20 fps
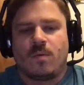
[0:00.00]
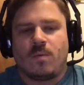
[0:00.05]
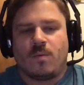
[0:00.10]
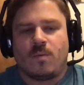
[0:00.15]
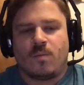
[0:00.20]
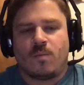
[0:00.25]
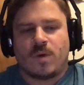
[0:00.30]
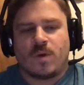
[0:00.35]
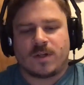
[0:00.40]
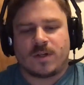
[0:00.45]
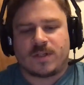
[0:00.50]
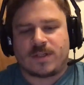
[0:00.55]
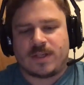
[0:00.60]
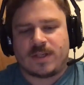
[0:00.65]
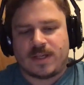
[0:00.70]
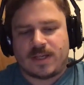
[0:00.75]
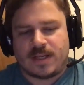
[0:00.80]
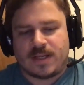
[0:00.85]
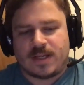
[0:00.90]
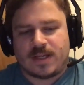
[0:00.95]
We're
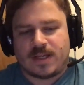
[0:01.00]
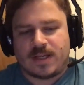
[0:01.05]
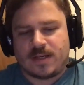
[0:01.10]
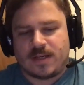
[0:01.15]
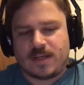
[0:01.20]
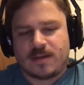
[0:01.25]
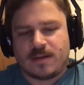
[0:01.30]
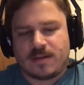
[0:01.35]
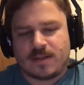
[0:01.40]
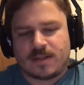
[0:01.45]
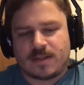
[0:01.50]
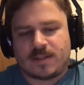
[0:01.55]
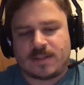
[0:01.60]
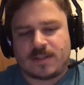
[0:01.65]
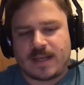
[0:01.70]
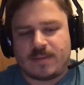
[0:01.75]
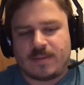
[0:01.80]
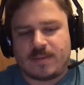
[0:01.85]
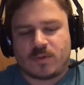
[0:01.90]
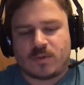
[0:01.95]
seeing the
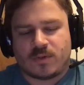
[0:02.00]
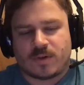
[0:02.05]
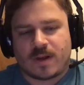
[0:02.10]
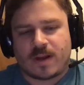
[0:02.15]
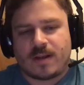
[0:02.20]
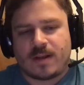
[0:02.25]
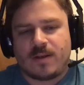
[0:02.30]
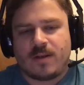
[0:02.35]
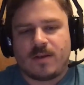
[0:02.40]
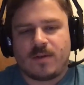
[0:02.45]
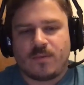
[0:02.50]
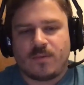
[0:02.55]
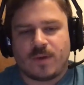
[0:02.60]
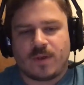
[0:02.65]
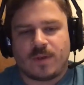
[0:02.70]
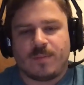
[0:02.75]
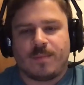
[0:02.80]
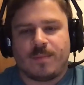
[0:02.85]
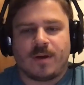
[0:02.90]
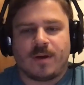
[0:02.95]
same trend
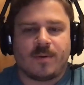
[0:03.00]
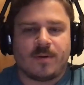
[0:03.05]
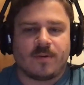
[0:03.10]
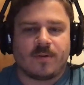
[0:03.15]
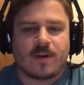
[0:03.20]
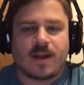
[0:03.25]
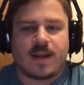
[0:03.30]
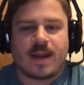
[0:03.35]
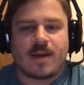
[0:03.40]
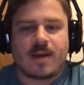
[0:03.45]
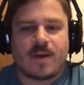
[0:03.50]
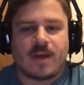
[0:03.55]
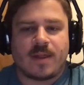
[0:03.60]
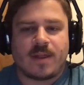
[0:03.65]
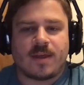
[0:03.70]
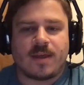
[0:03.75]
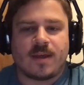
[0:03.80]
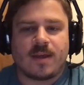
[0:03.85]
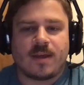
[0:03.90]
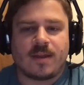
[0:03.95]
with Bubba right now, I
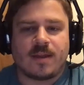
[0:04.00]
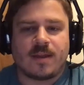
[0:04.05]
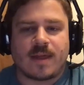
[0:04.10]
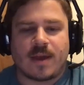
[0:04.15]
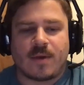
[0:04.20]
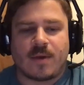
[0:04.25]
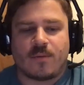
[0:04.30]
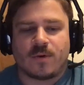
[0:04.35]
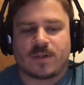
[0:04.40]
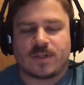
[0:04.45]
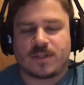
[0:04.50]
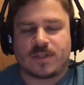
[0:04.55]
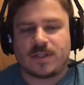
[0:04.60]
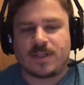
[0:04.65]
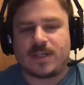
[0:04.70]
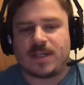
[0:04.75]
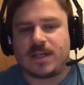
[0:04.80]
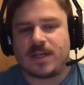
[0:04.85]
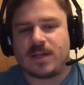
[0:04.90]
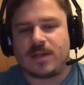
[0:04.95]
think, that
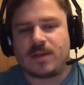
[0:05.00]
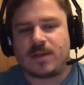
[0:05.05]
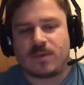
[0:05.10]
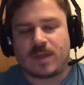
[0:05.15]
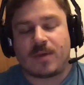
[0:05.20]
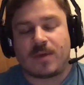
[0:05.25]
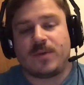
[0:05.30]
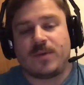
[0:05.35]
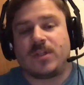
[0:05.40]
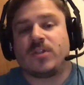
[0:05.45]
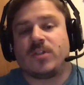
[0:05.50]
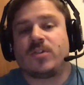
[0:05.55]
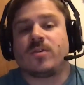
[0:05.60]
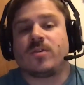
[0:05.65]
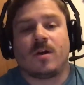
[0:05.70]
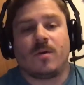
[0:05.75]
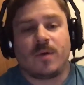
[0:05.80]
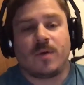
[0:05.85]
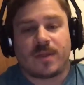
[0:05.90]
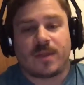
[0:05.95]
we
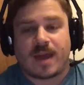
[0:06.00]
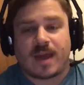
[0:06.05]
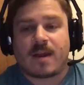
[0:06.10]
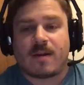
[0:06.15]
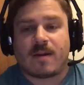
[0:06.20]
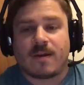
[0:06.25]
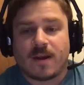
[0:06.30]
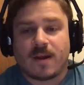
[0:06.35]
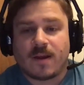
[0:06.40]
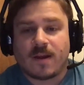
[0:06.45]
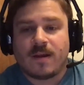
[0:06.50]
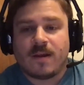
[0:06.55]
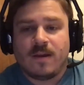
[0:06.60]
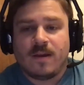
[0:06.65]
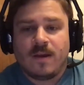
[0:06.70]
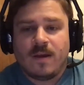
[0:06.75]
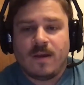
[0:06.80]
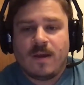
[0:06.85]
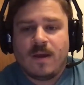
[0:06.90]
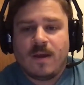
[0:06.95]
saw with Eric.
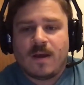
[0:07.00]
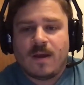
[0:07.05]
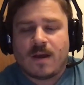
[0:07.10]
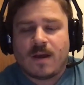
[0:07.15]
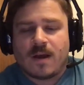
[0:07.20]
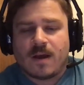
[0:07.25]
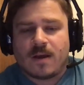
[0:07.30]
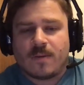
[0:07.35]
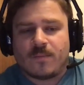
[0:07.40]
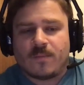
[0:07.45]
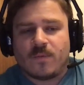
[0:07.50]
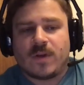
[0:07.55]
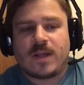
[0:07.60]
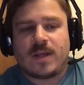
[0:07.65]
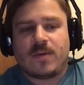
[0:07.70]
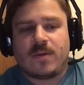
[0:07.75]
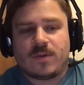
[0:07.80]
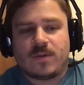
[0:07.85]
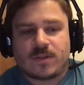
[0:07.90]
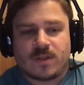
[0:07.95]
when
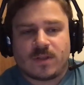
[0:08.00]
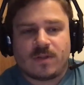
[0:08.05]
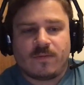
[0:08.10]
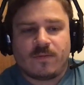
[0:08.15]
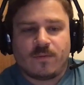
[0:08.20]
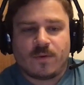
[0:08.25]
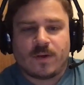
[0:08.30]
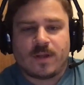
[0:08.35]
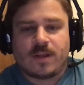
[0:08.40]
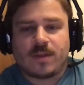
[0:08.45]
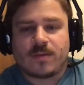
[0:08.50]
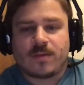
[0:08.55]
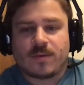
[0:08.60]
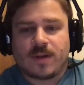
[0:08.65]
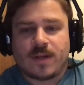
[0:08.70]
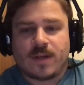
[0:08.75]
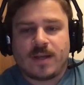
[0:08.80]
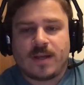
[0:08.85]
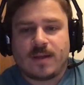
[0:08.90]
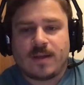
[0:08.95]
he was in the
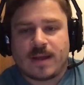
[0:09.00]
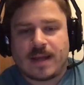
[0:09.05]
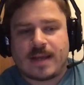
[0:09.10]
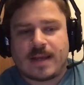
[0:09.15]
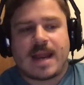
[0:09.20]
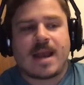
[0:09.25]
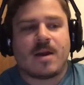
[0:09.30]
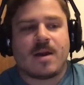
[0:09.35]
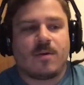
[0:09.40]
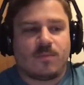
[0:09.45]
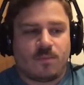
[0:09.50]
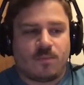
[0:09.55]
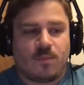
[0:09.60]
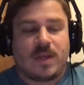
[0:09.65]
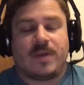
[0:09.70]
43, and now